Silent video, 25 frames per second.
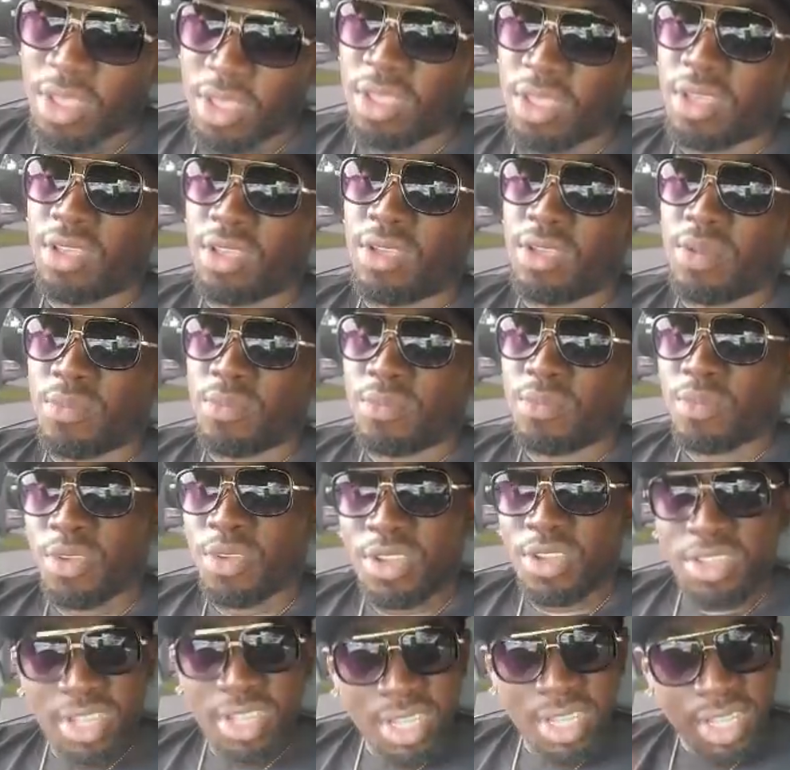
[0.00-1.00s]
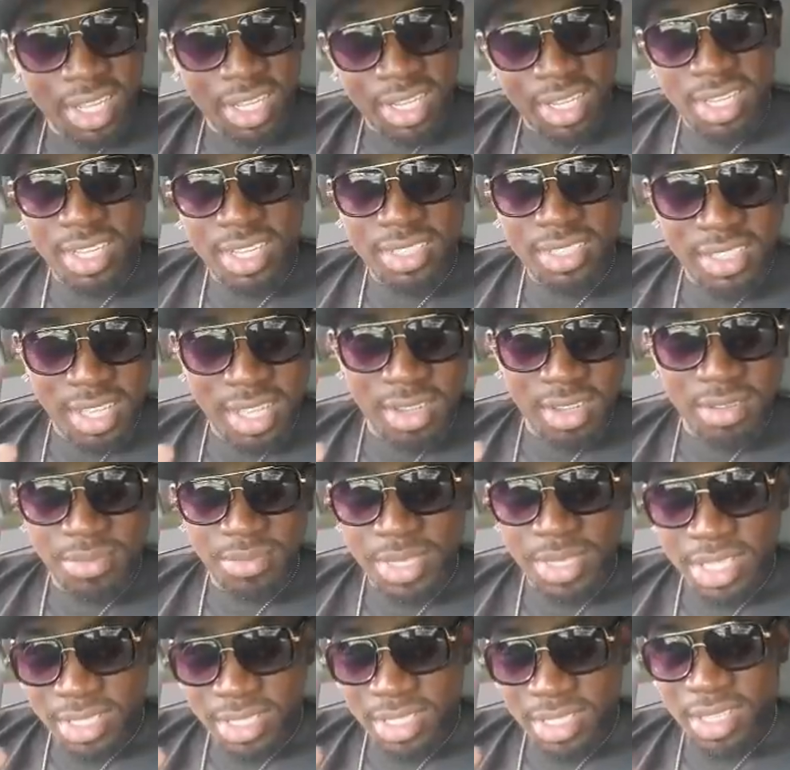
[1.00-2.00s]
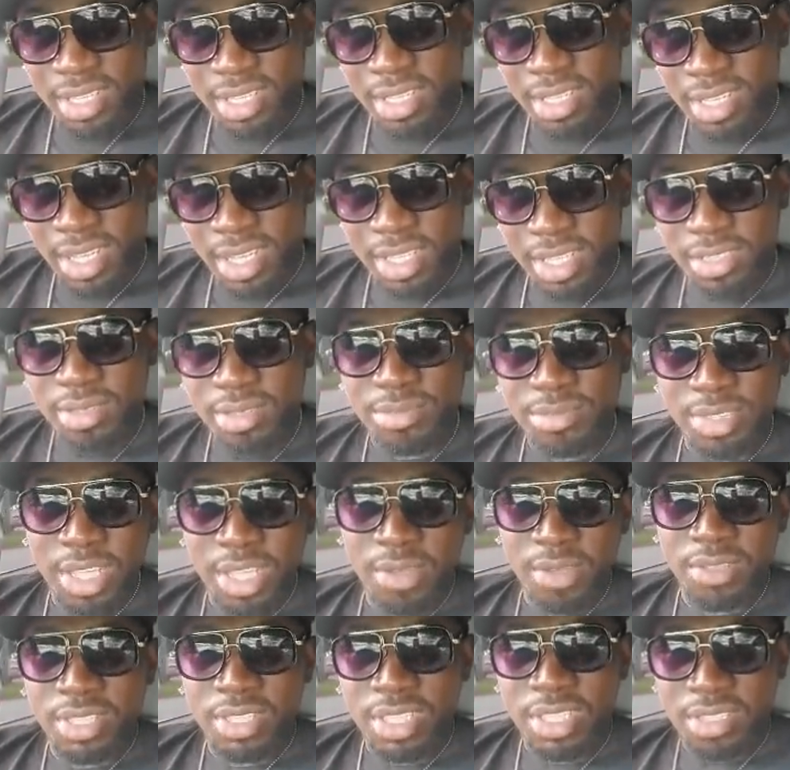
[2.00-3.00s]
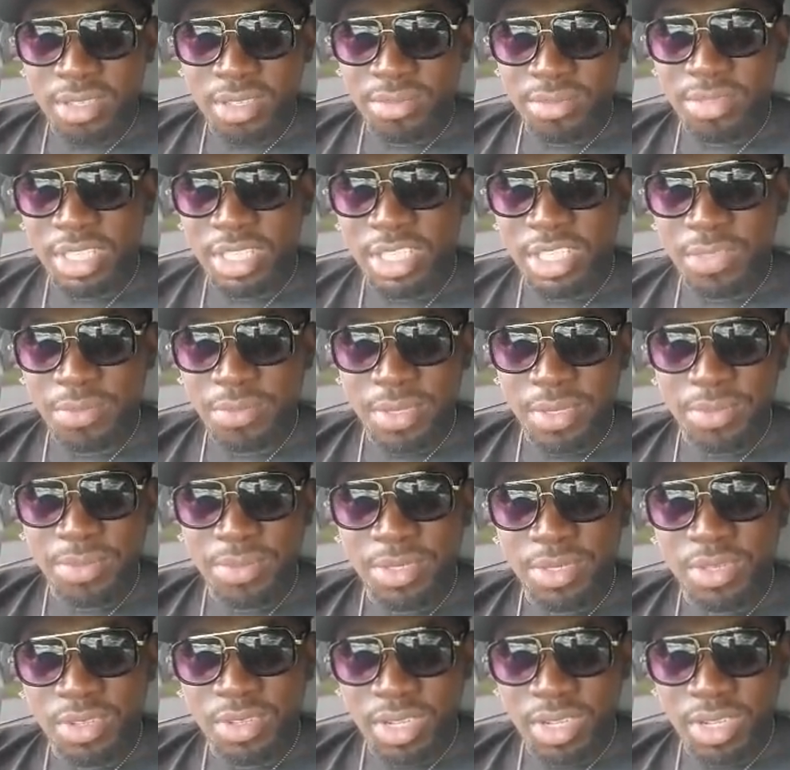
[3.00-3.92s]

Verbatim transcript: That does not. Because if you go over the other side, that means the devil win.